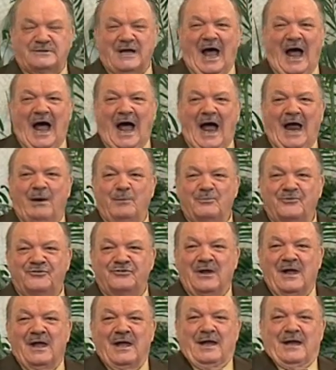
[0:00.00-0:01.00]

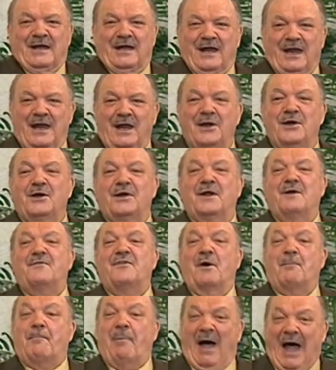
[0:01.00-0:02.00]
times in
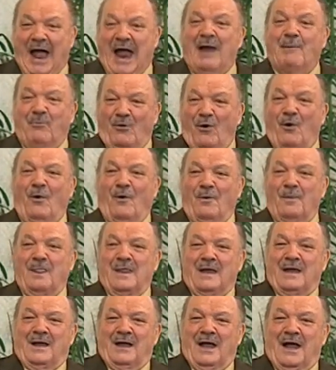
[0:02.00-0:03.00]
the Bible.
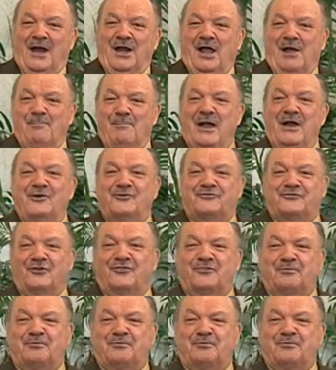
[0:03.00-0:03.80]
And it means to